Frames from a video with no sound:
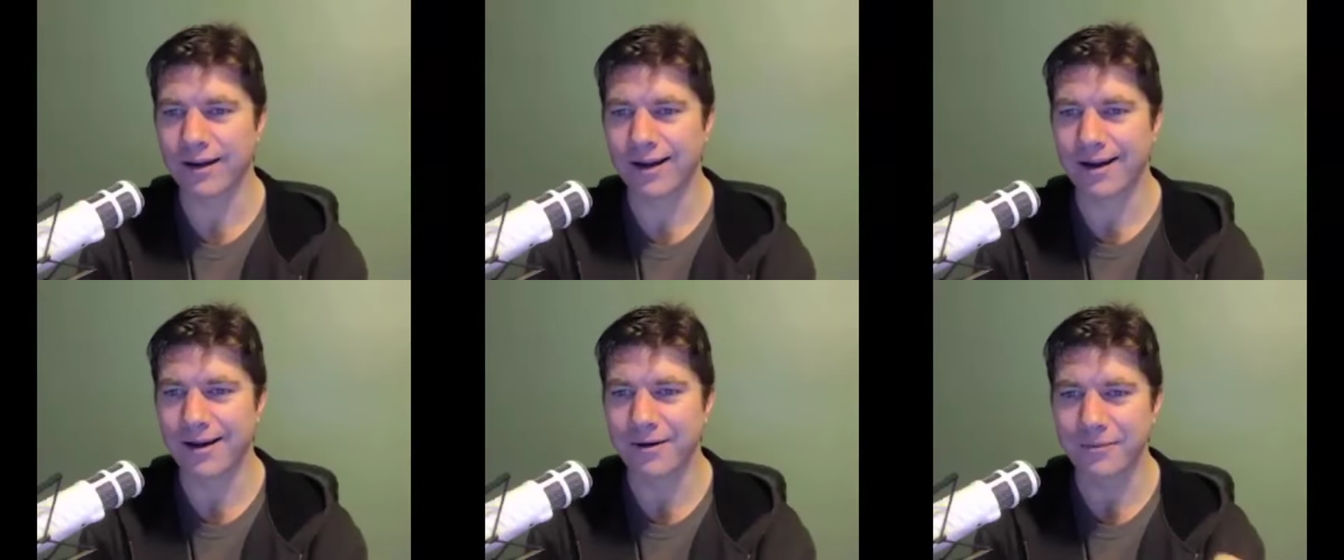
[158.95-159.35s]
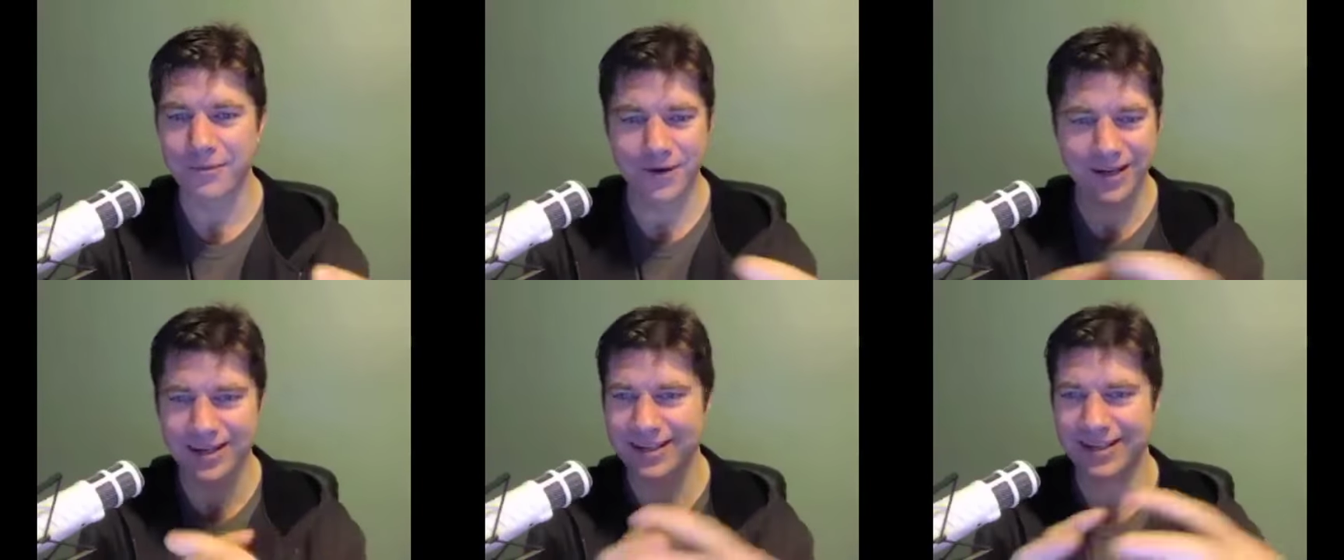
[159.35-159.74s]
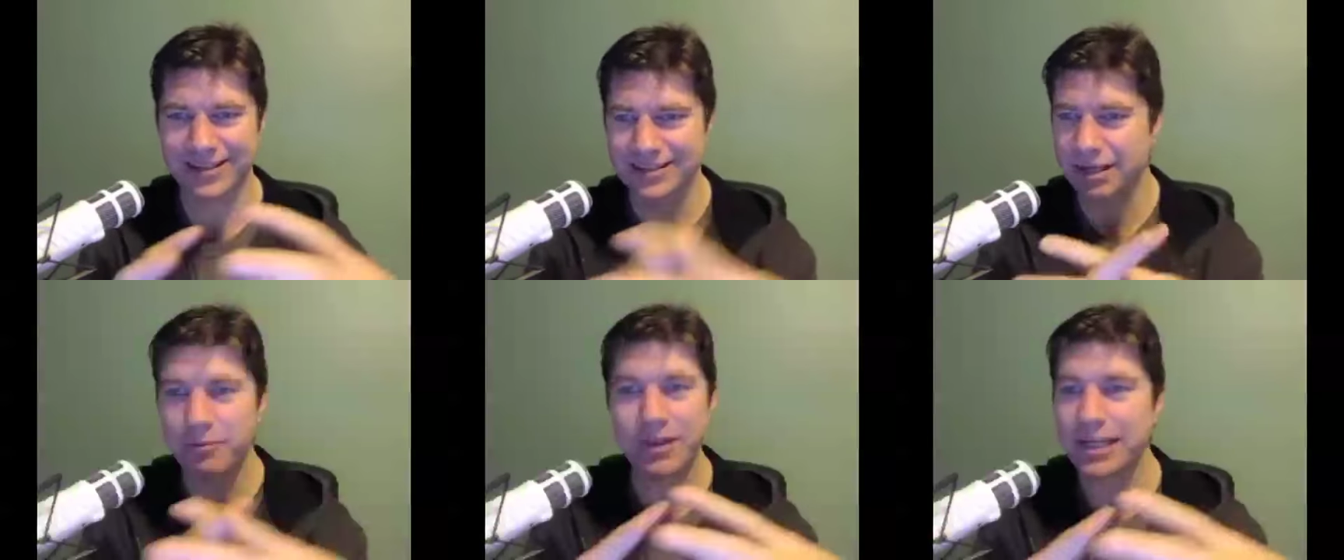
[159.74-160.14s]

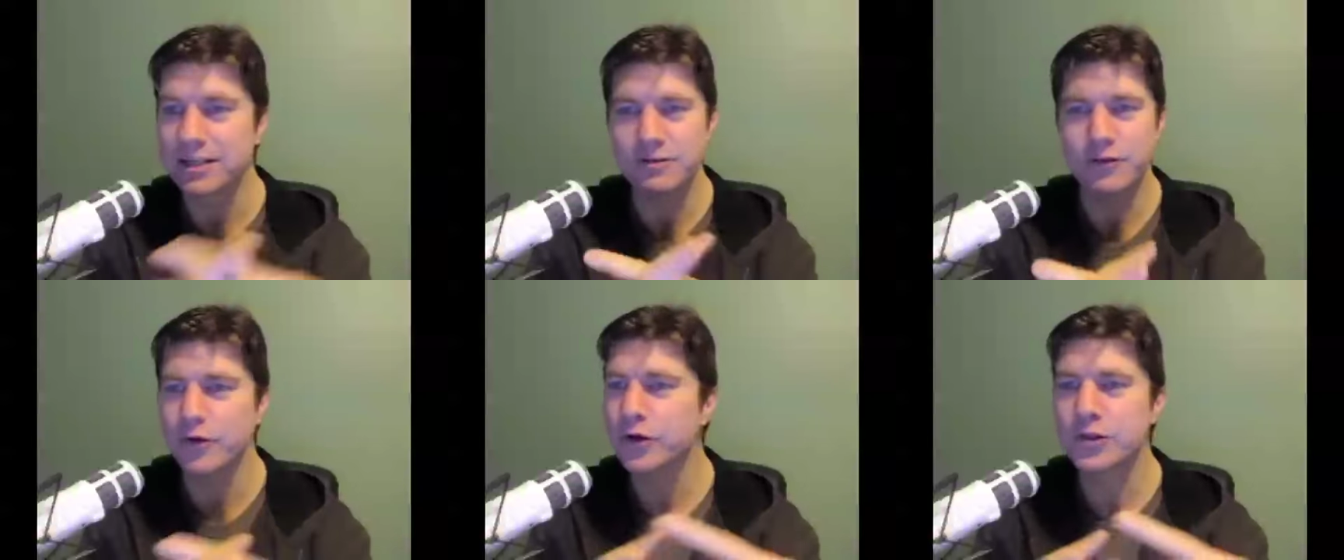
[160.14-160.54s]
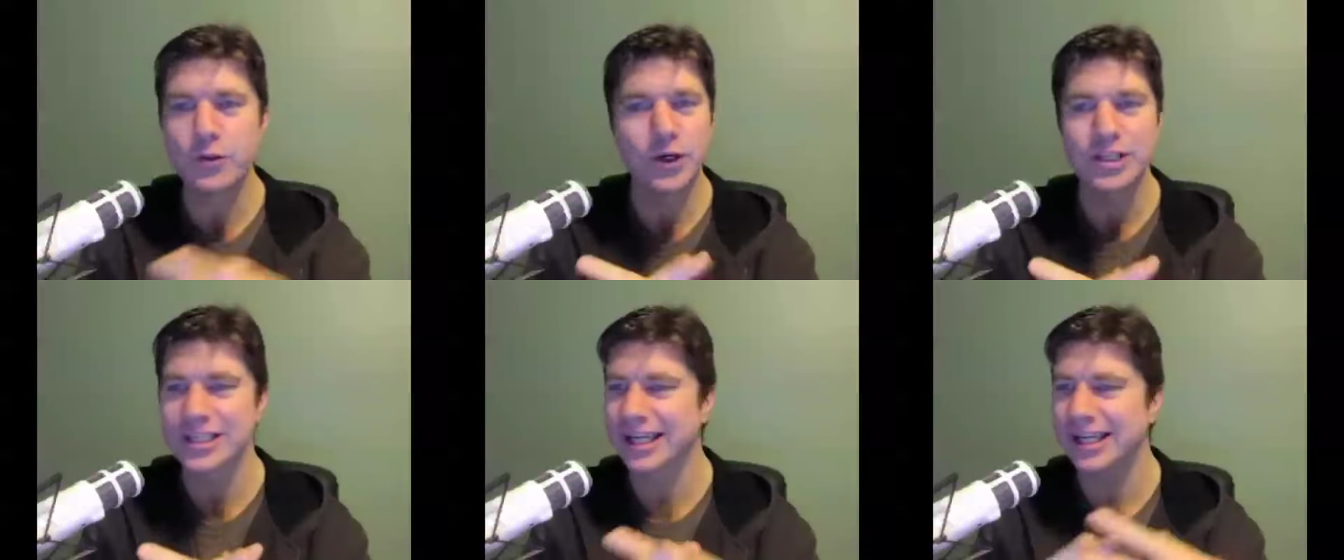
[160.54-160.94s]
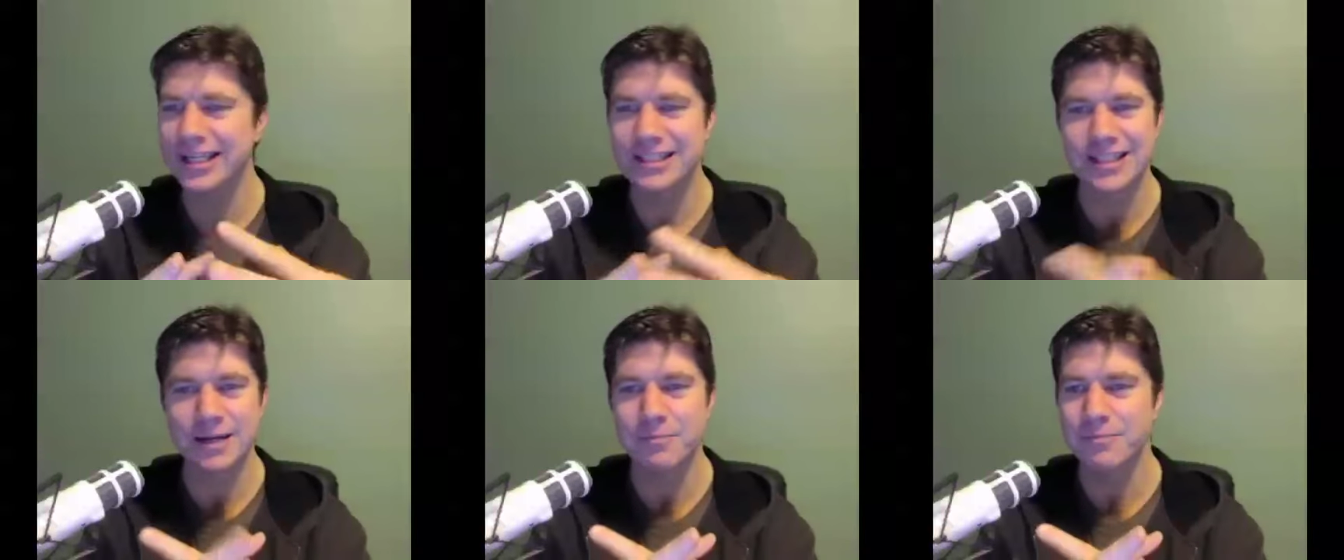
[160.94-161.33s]
Some things, foods work together,
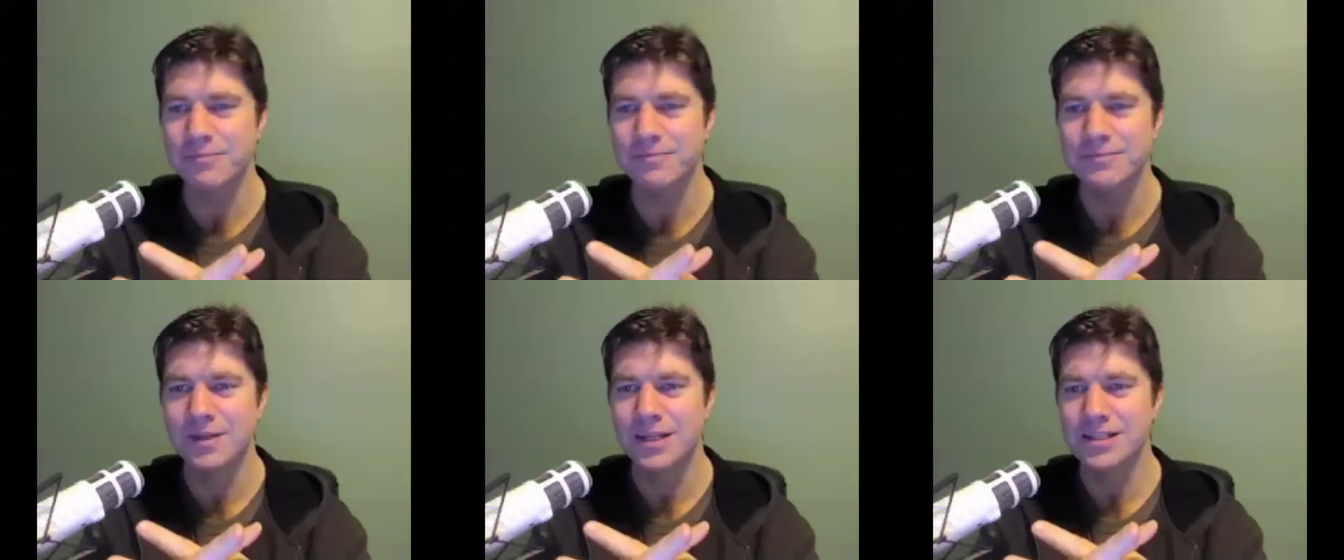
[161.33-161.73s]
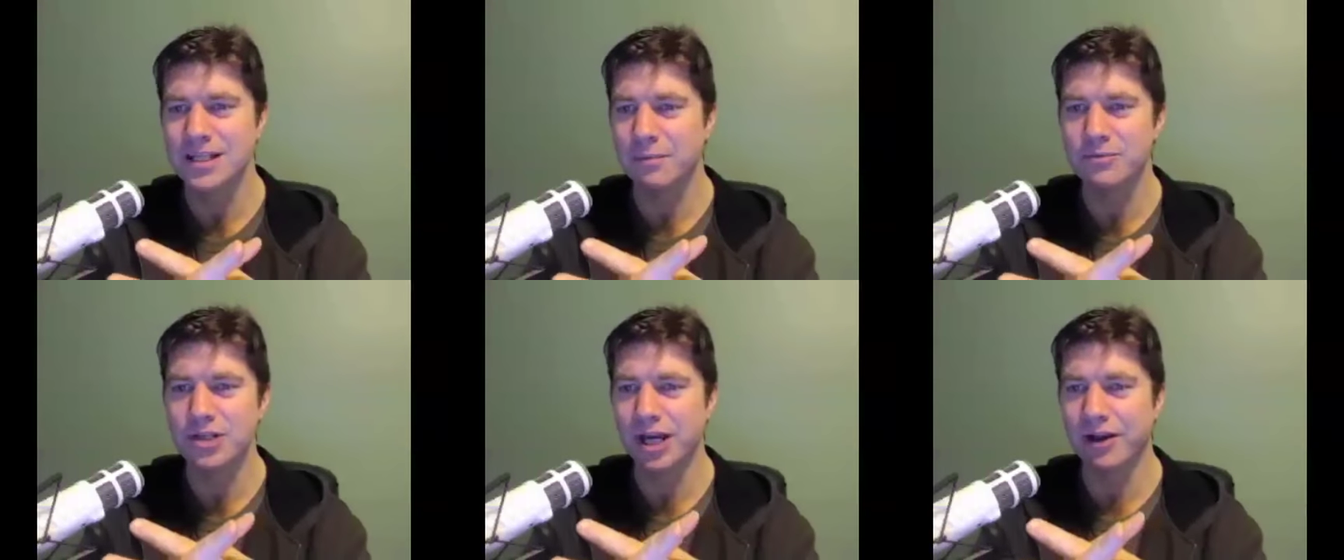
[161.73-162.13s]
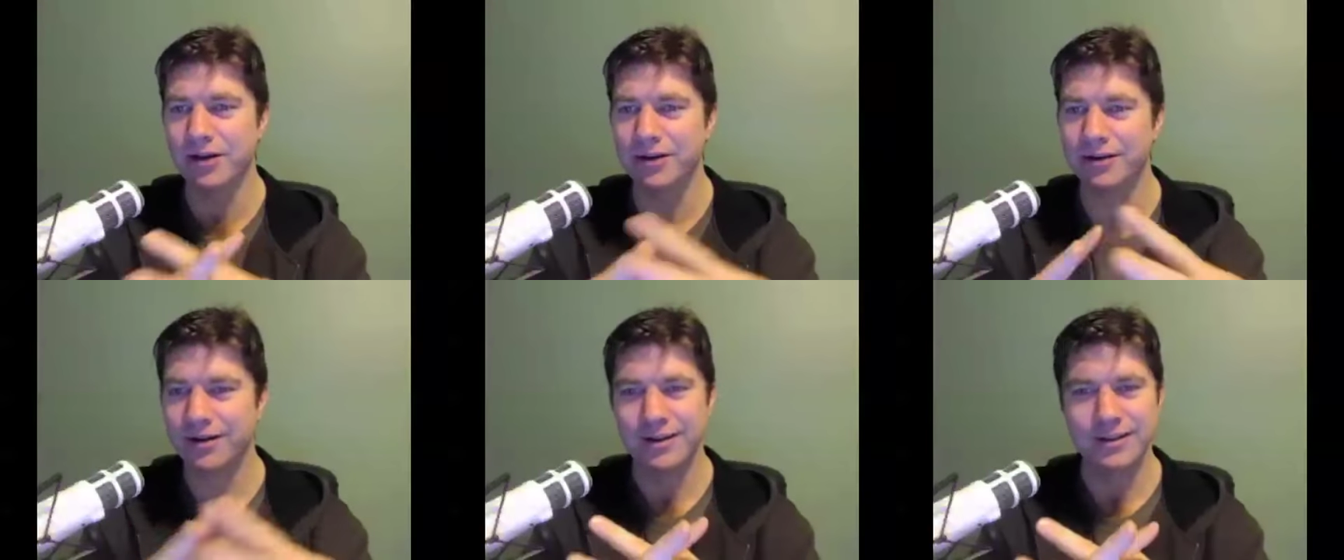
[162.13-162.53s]
some don't.